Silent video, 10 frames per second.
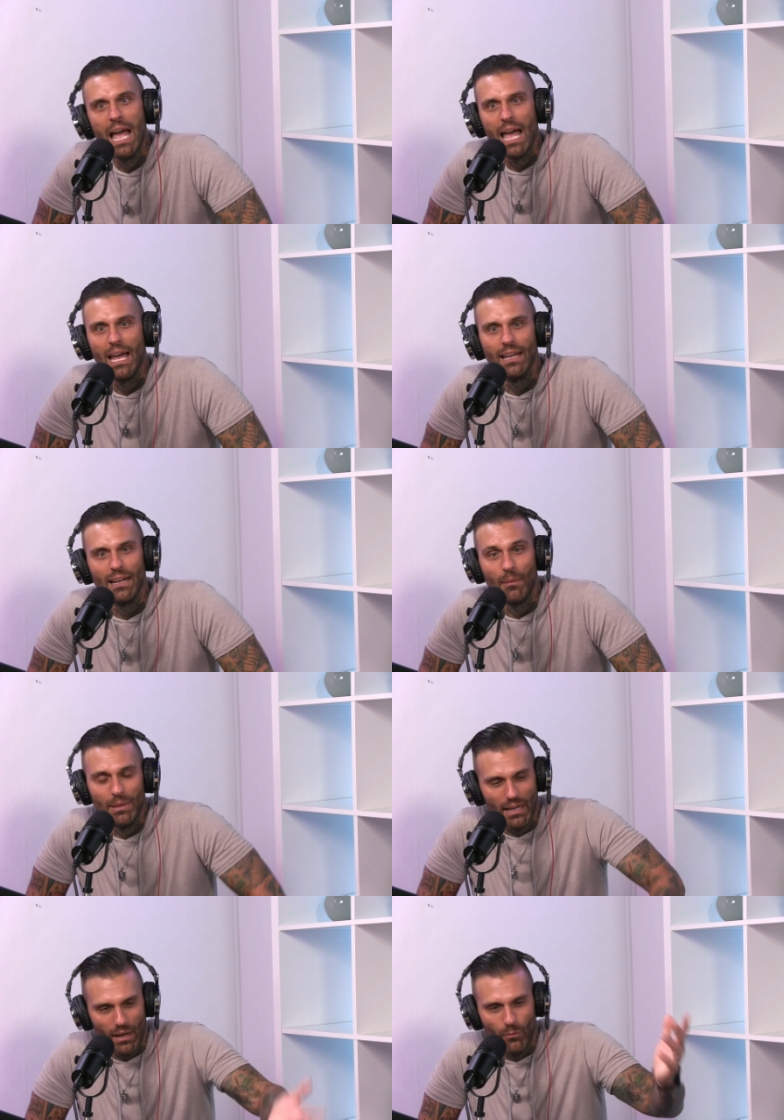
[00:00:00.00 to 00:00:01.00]
And I
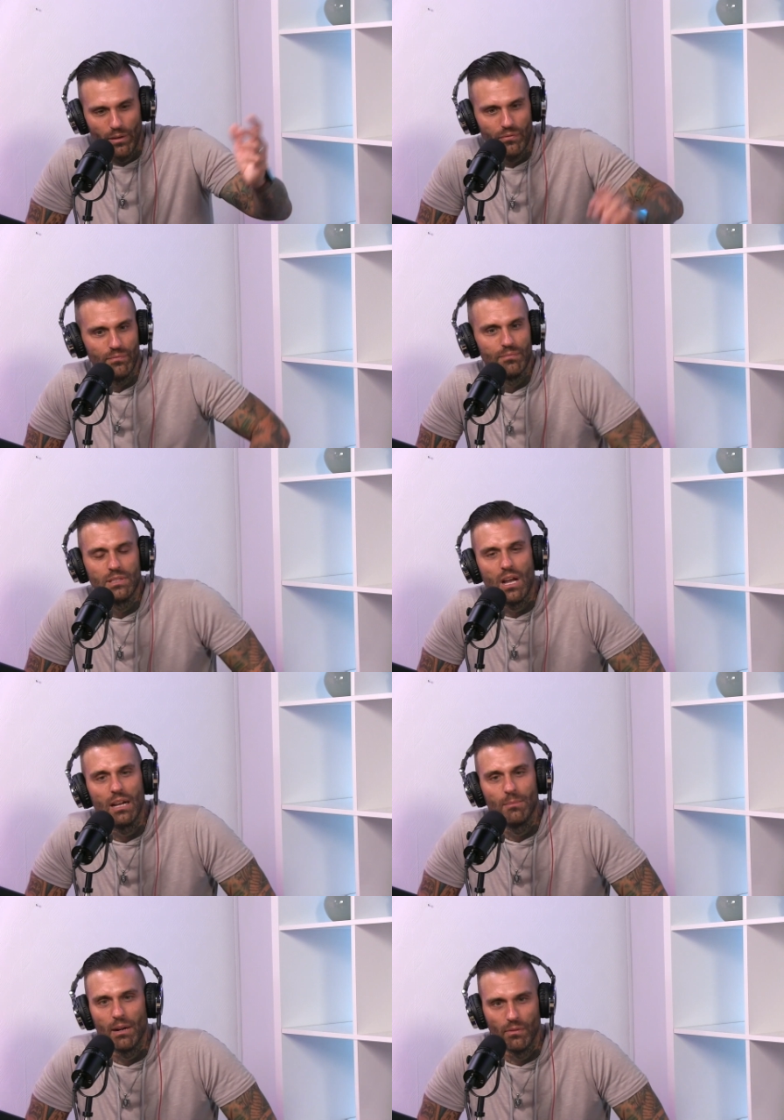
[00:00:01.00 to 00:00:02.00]
mean, we've
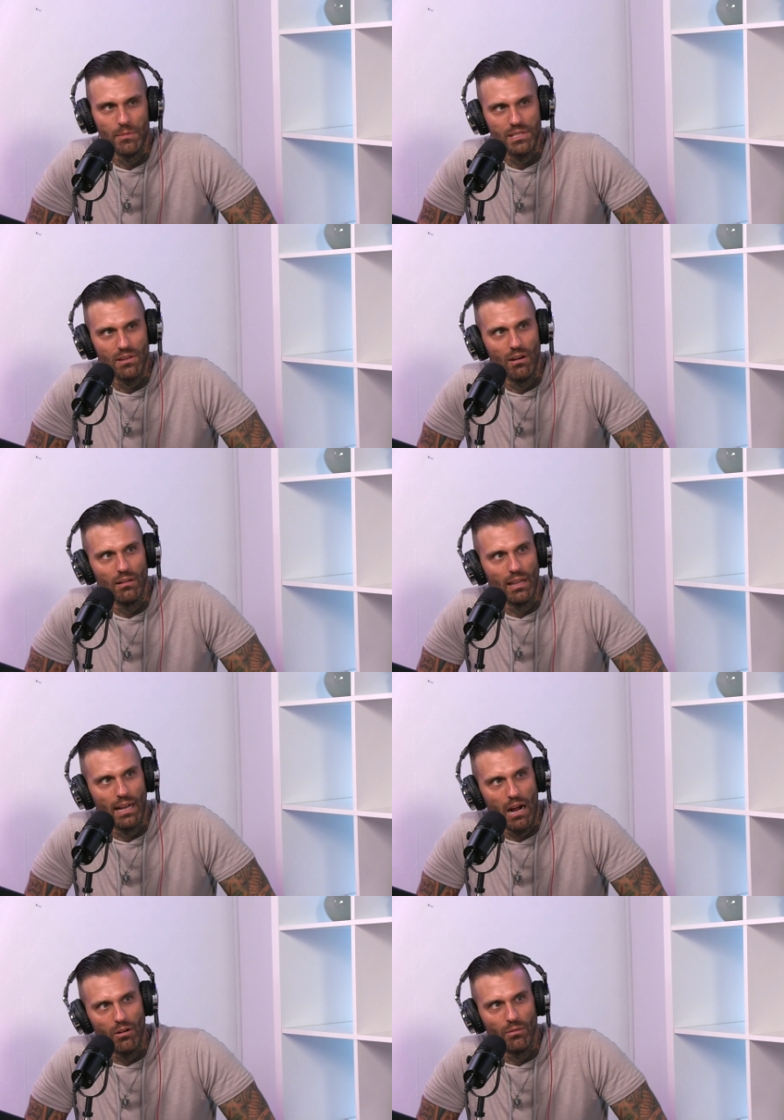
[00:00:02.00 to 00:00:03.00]
talked about it from the start.
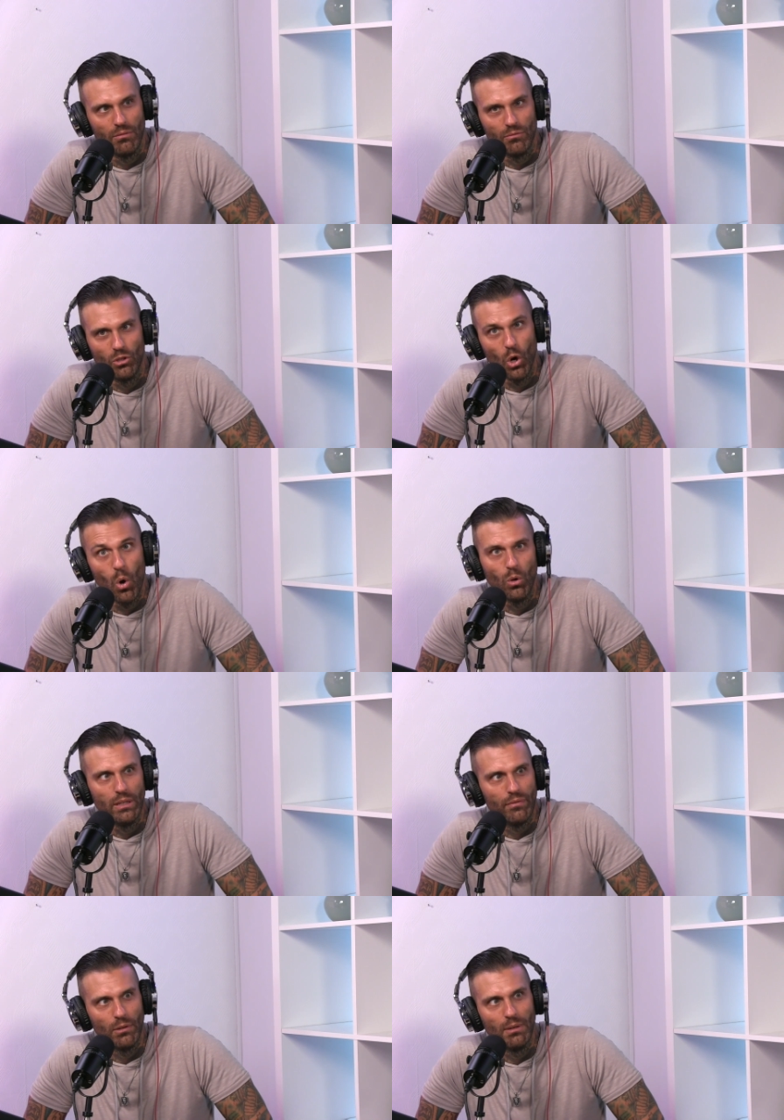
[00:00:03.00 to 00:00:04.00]
Like, our goal,
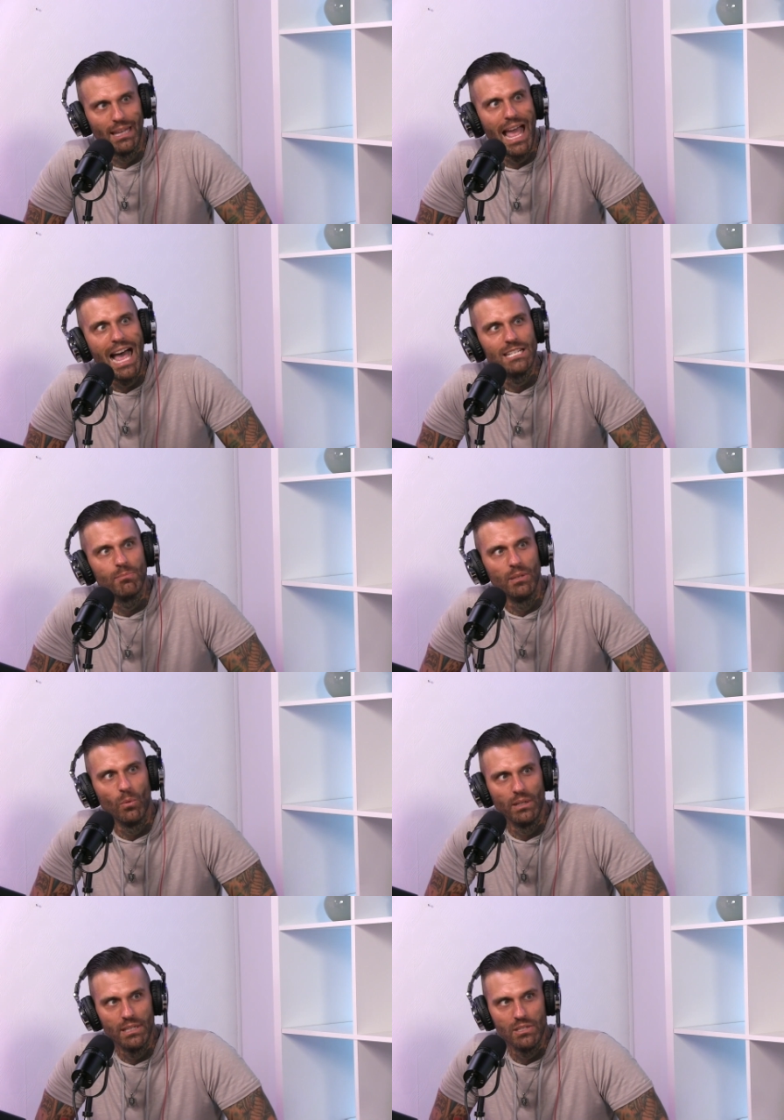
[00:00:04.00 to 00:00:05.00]
if there really has been
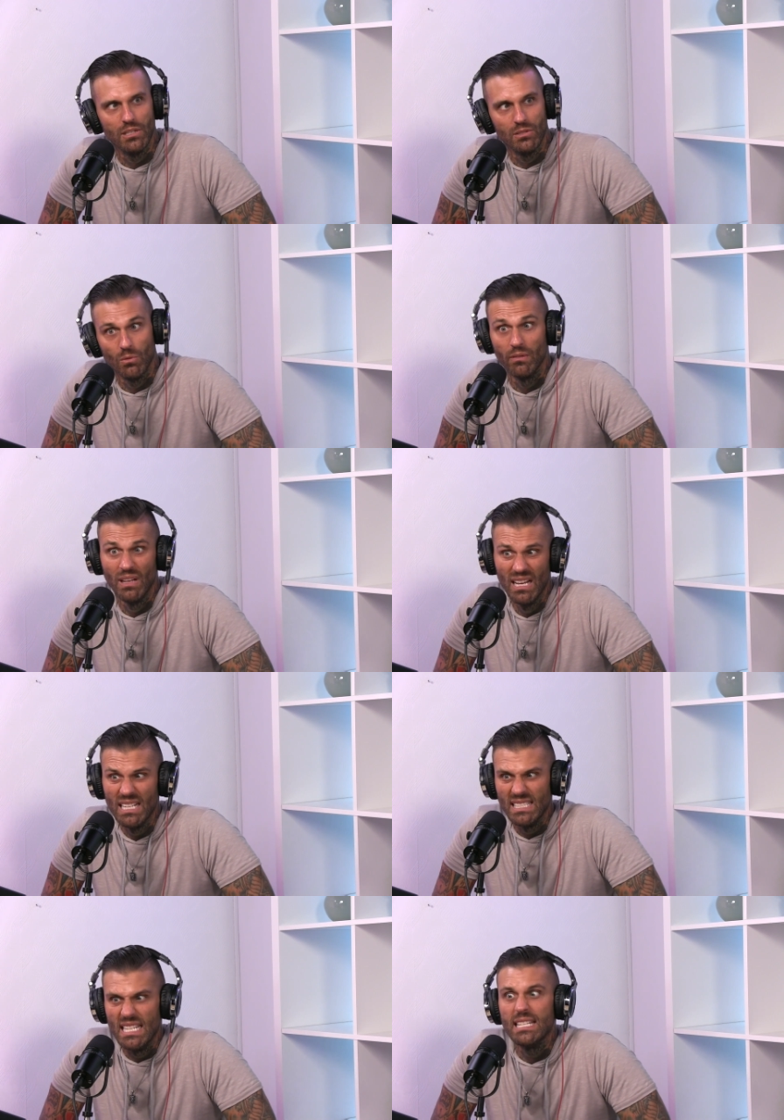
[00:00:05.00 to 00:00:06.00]
one, is to sort of
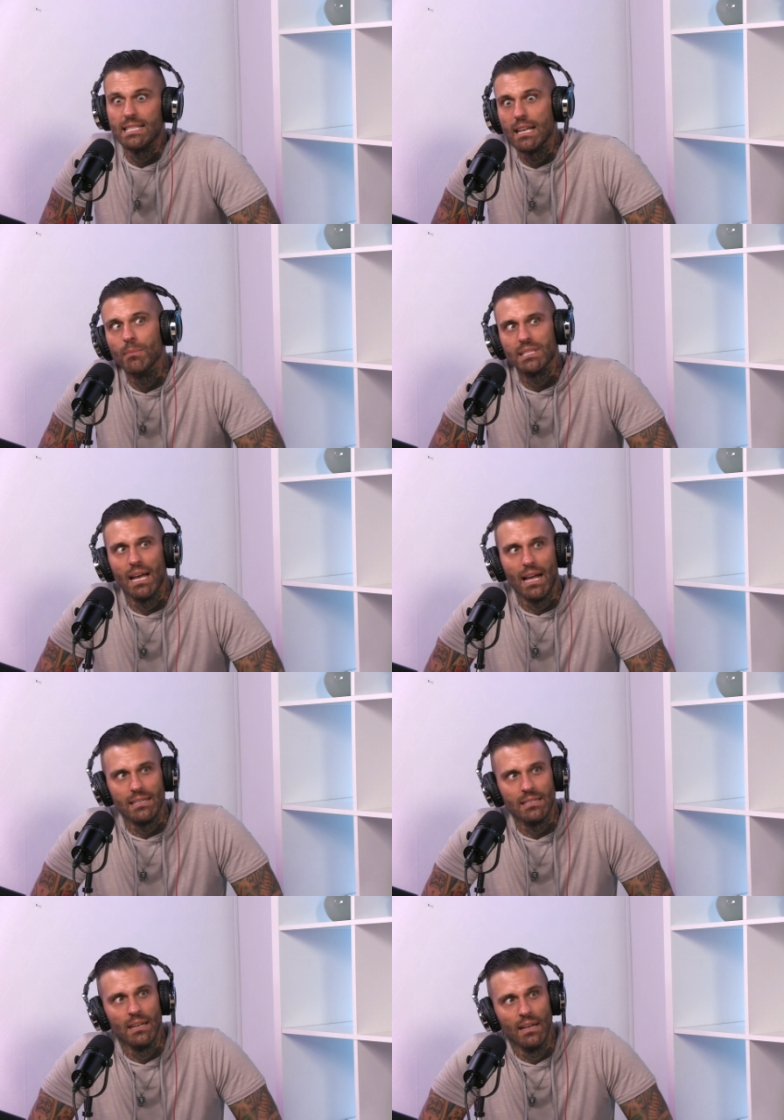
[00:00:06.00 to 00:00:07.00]

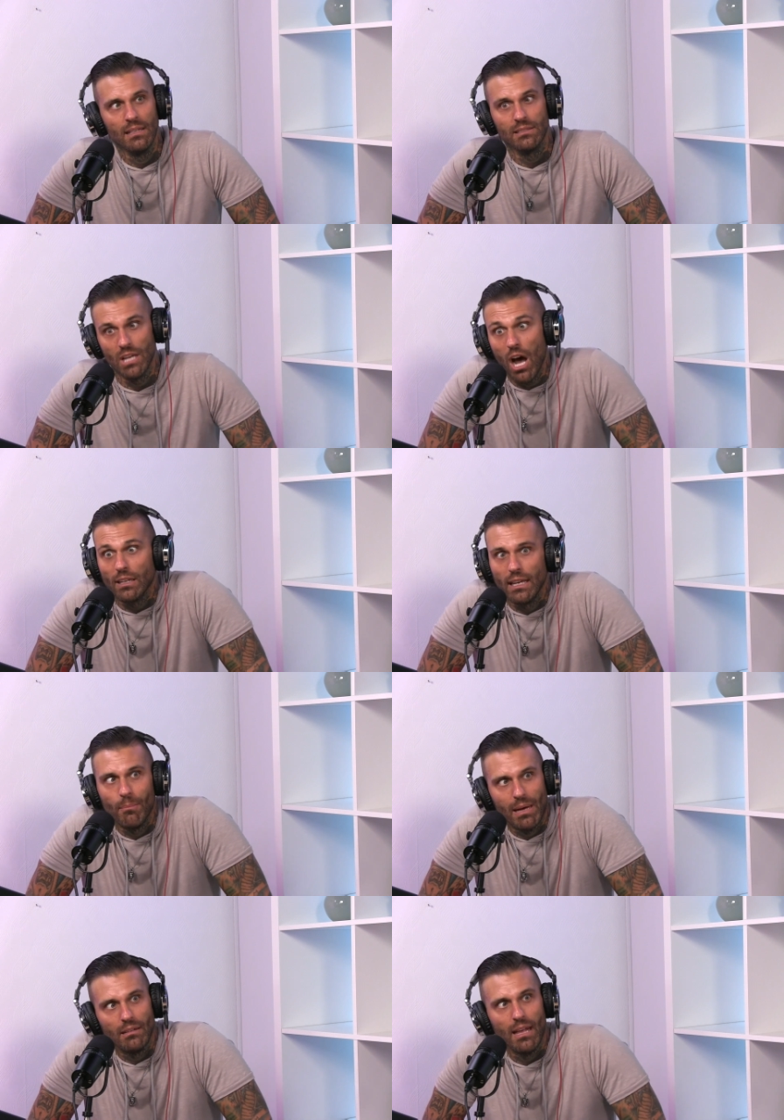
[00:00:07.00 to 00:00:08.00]
destigmatize talking
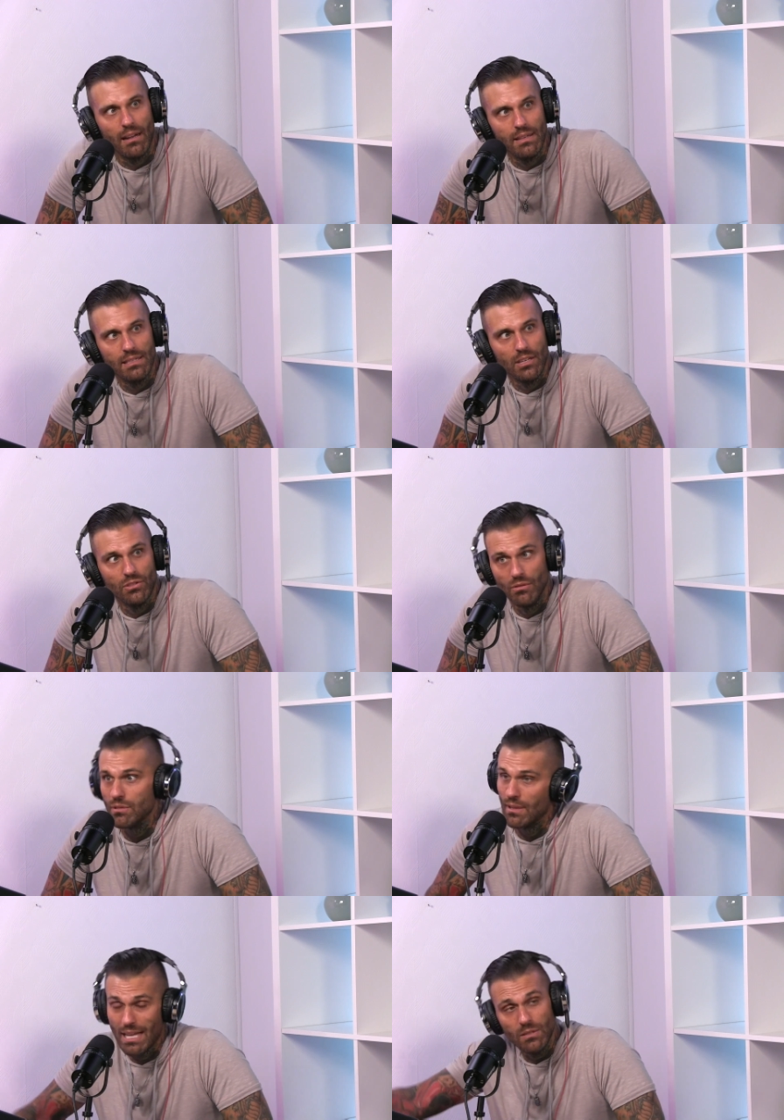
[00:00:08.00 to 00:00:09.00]
about a lot of these issues.
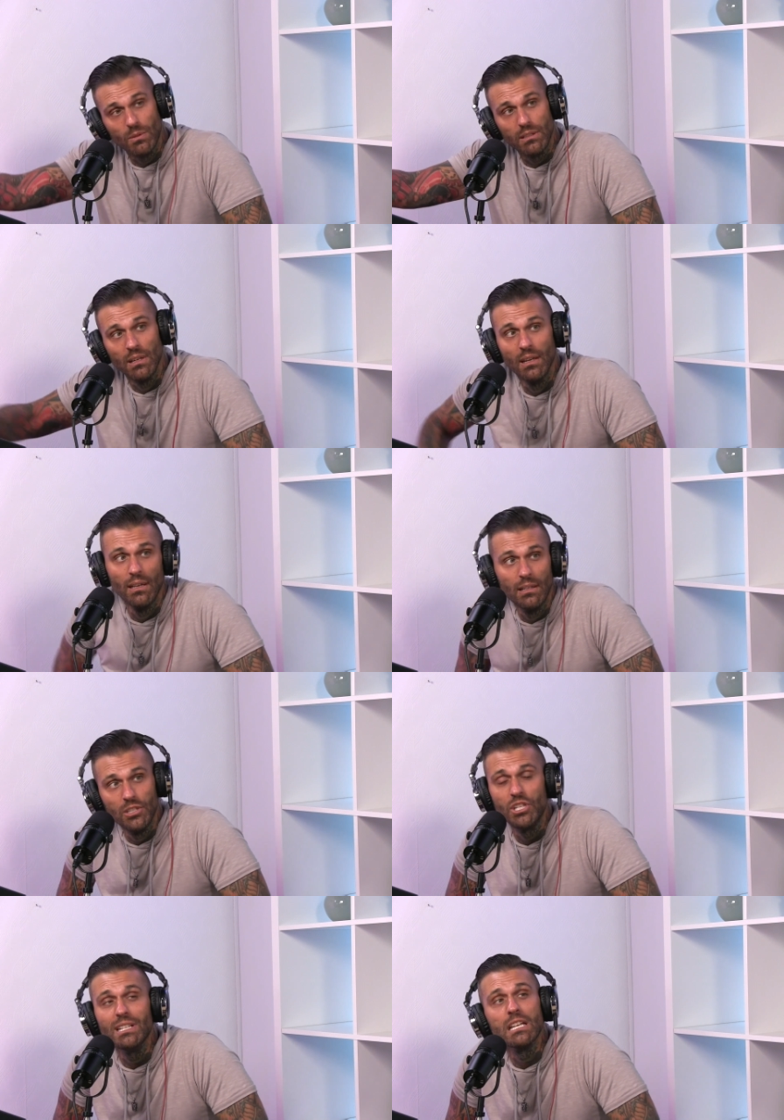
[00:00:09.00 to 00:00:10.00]
And that's what
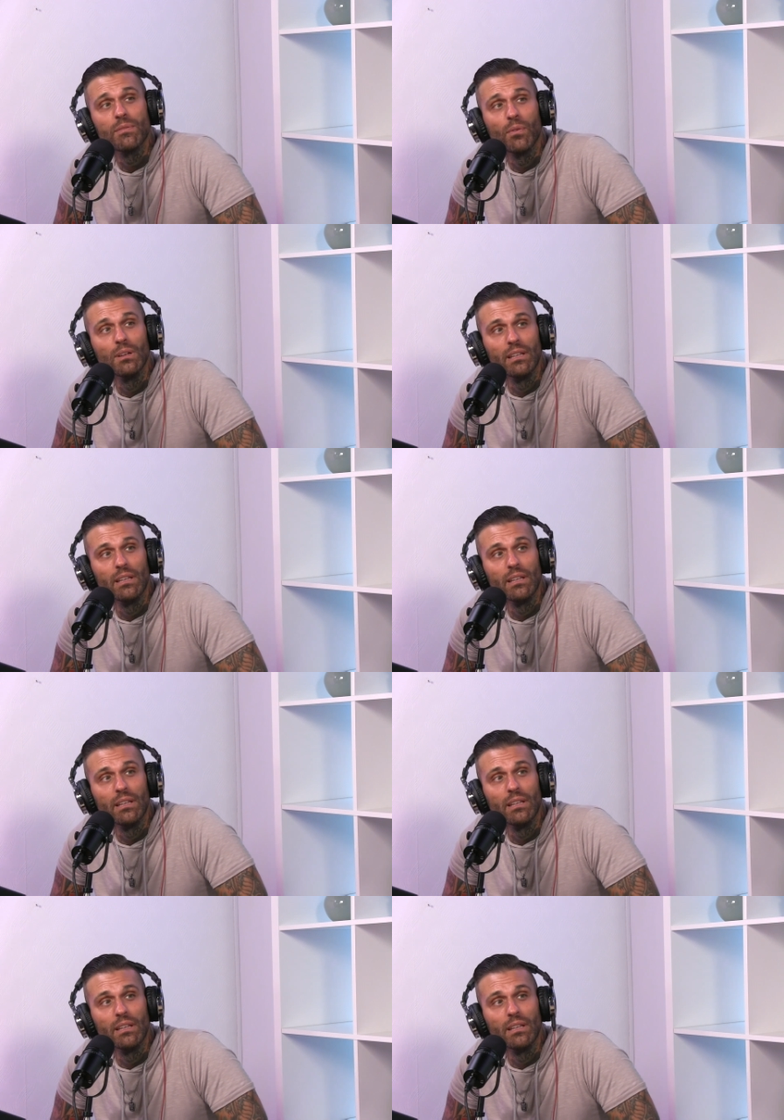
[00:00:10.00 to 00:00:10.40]
she does for a